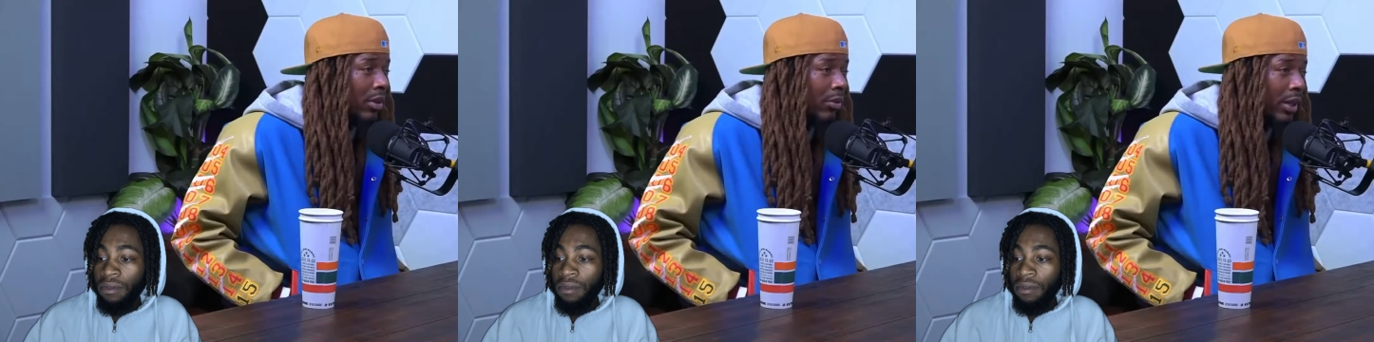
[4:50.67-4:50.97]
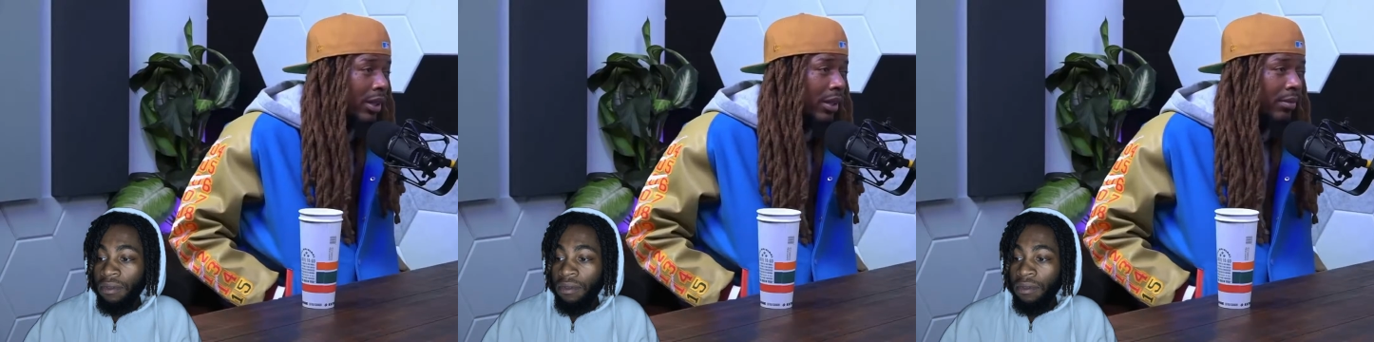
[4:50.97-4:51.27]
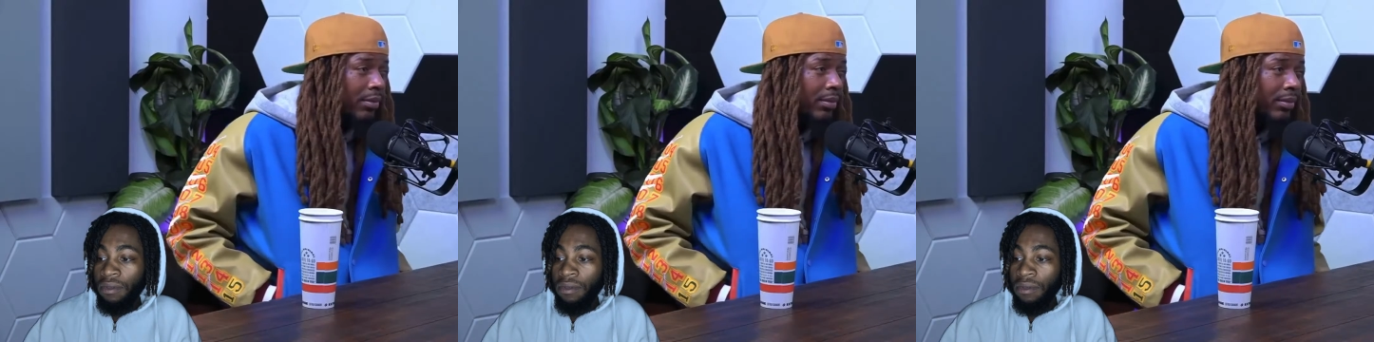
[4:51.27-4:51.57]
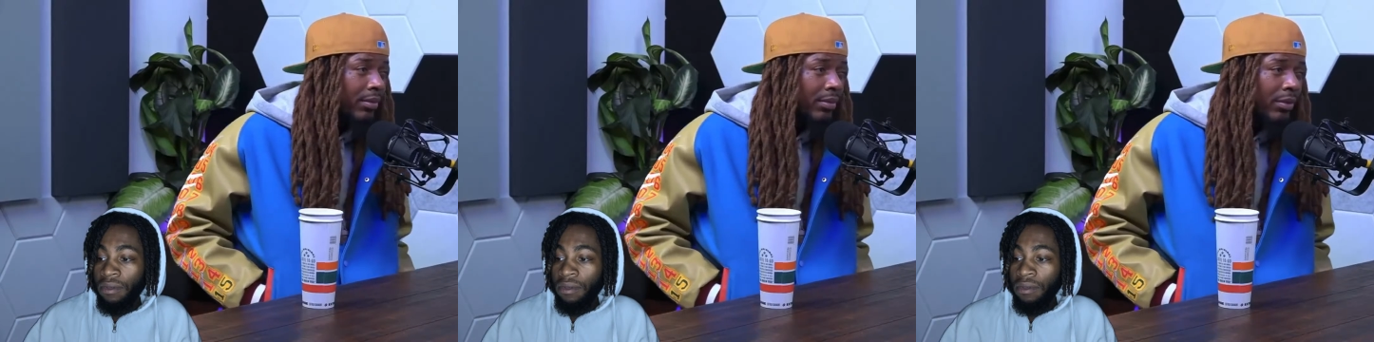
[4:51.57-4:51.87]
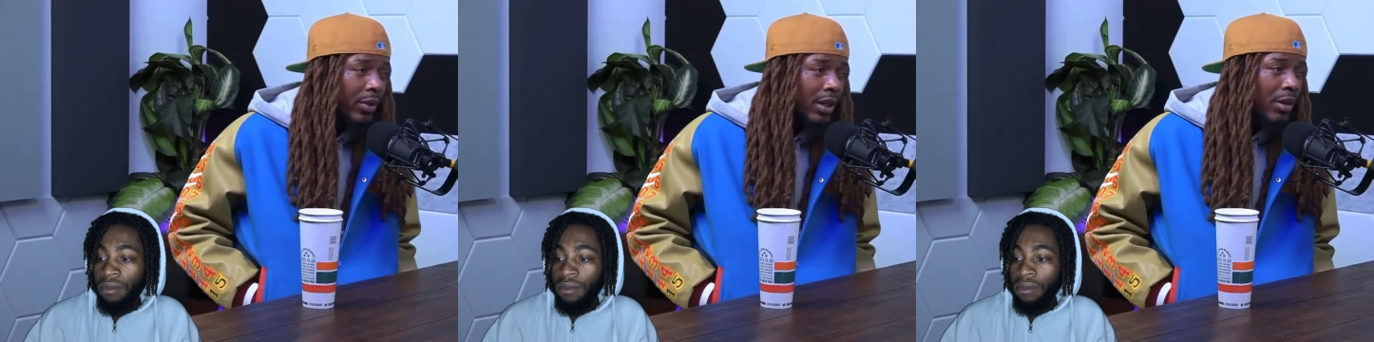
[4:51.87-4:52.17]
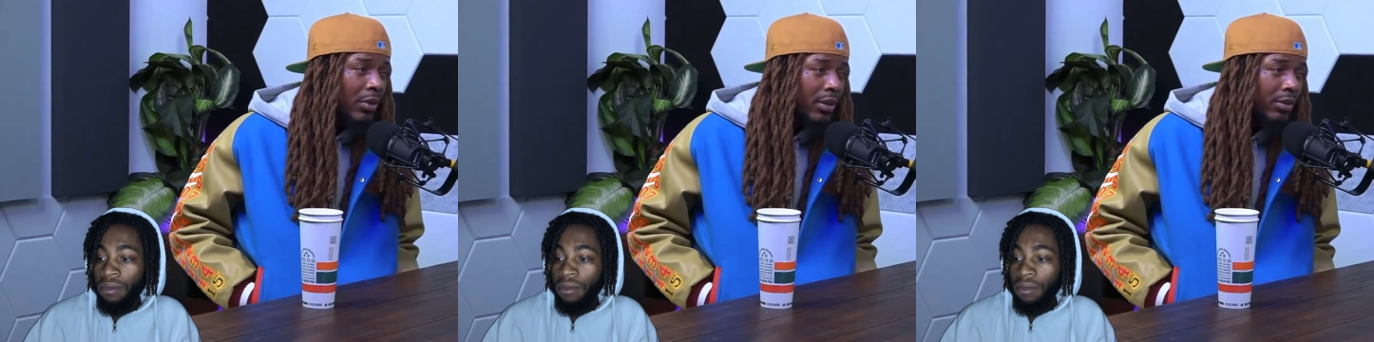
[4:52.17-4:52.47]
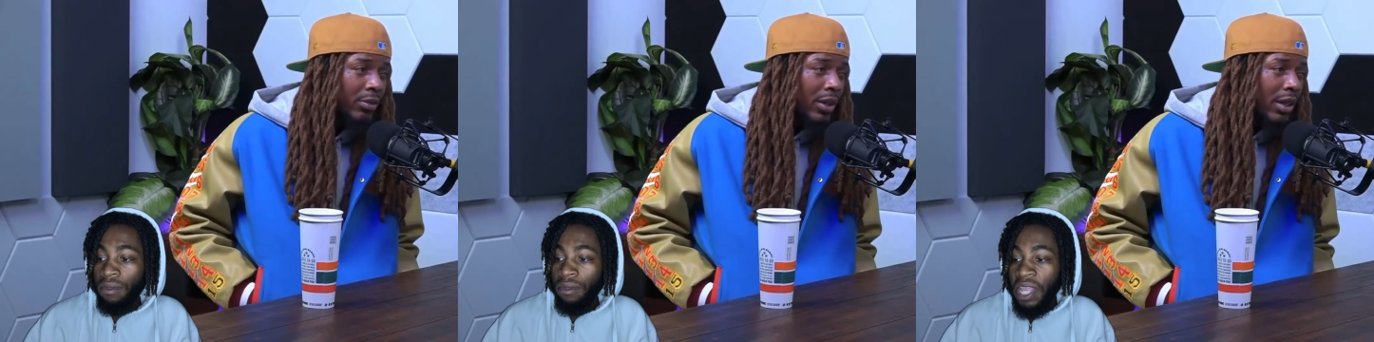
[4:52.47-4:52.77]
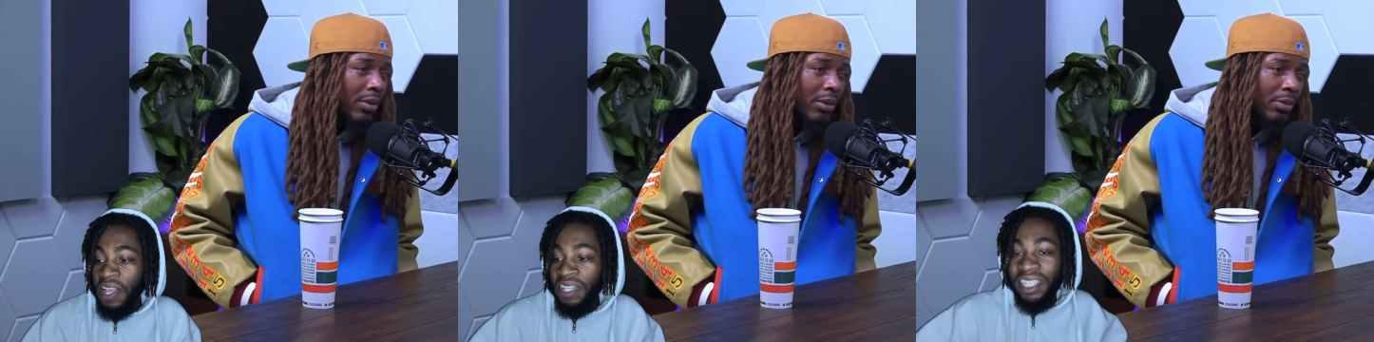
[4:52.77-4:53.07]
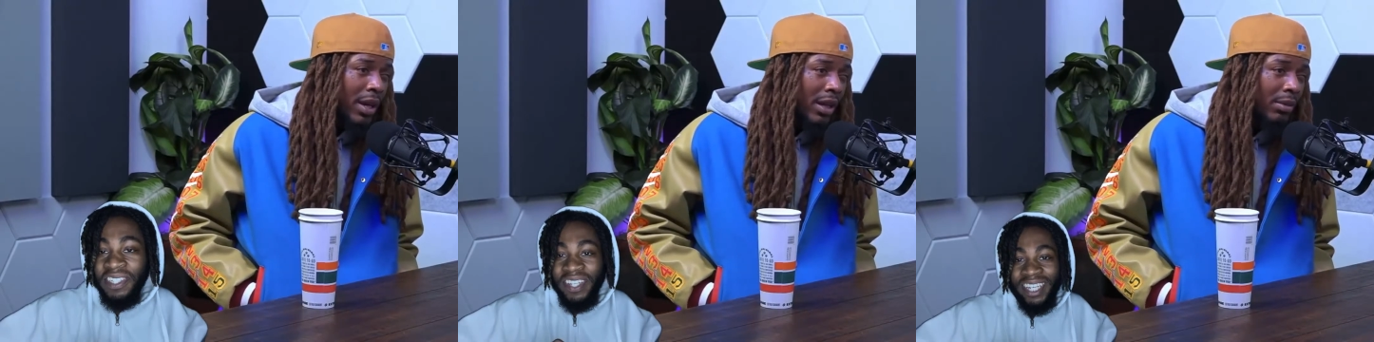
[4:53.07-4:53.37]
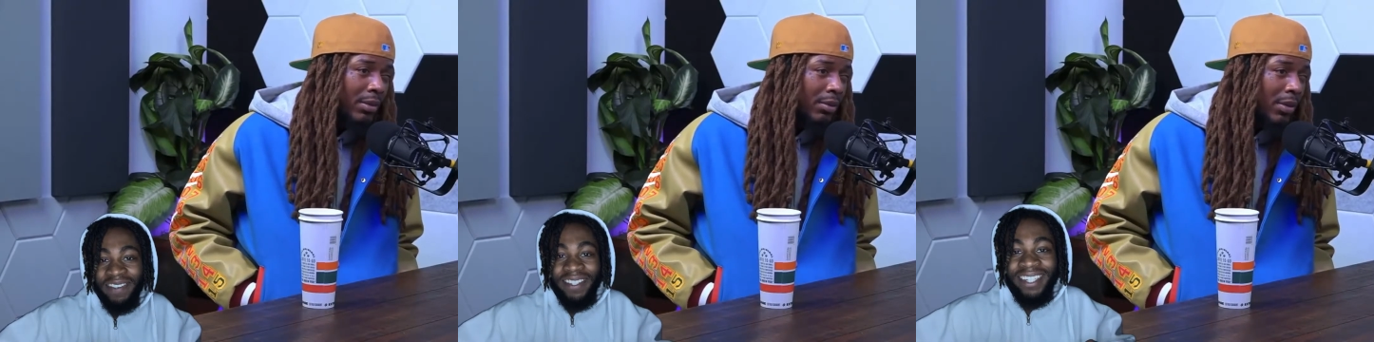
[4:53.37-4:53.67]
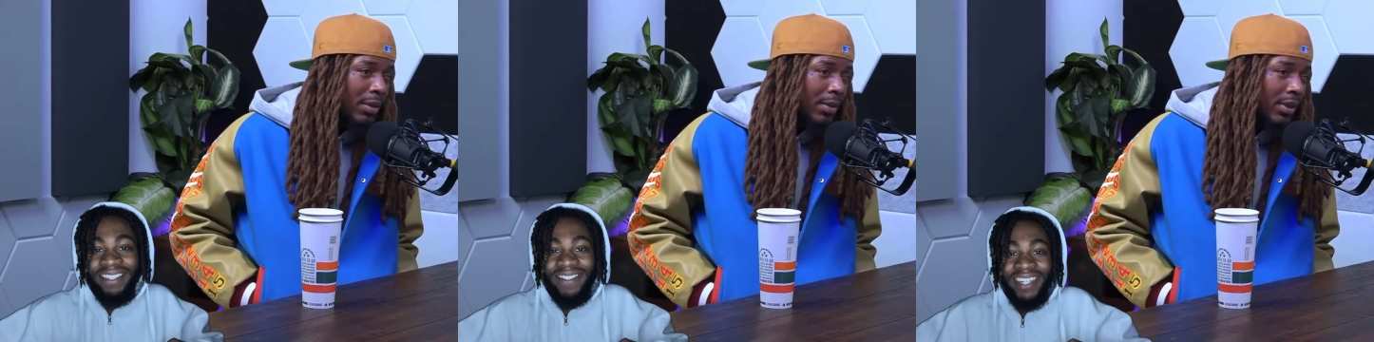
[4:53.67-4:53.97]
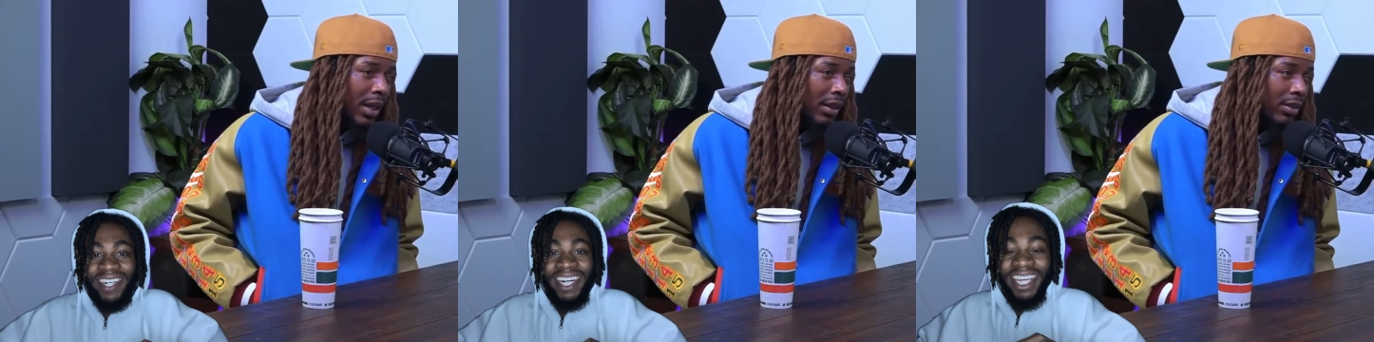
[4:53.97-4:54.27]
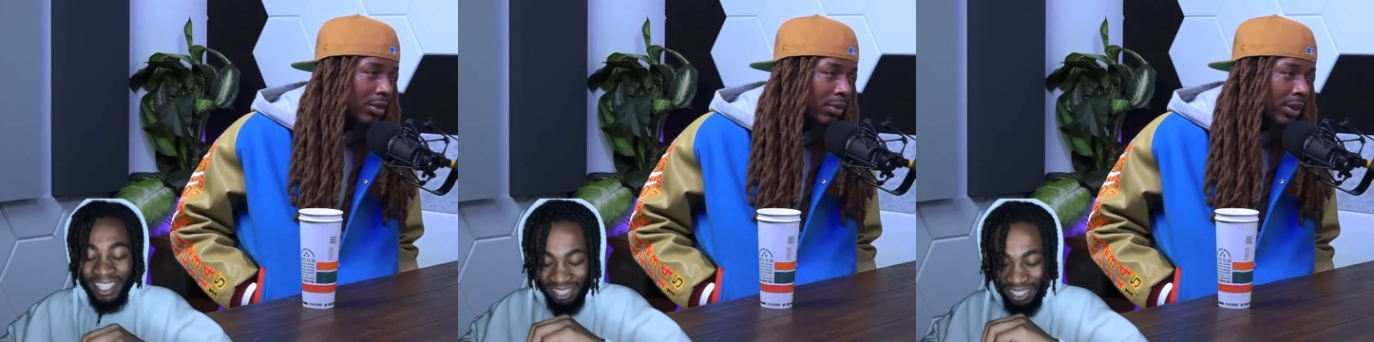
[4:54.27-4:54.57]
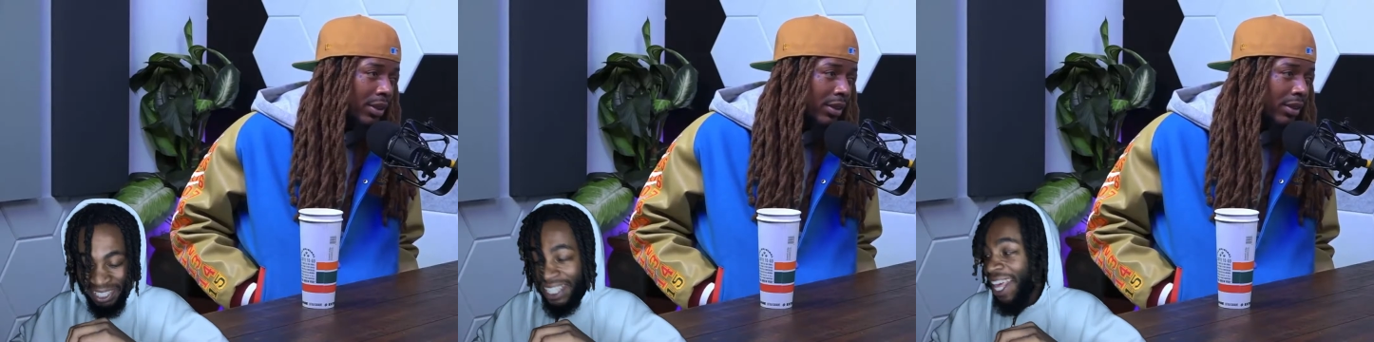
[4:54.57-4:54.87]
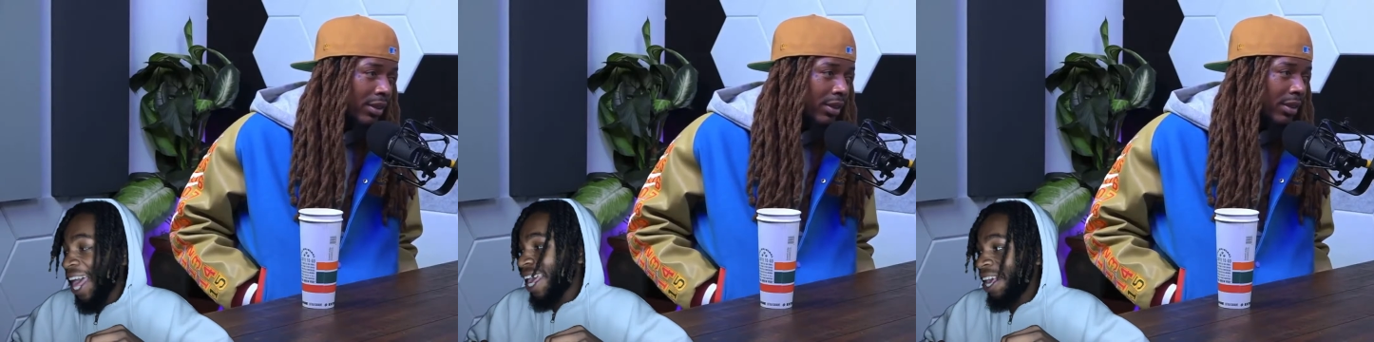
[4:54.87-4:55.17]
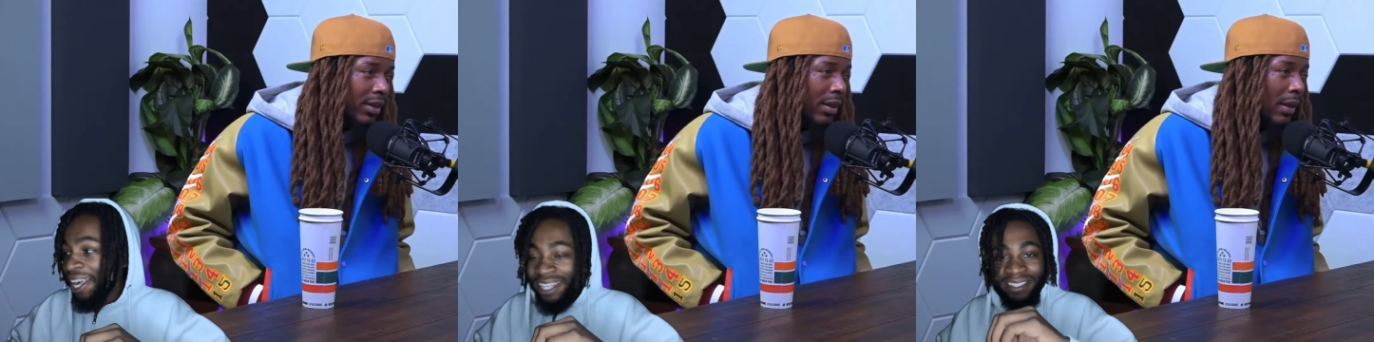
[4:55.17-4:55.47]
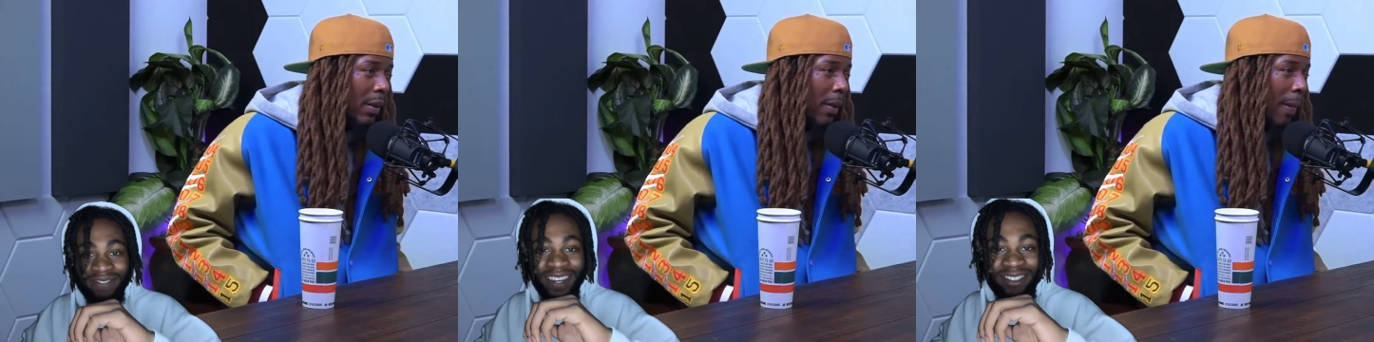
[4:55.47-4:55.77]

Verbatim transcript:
Speaker 1: one. Wake up. Yeah. Wake up. wake up. I wake up in the morning. Two weeks.
Speaker 2: Hey, I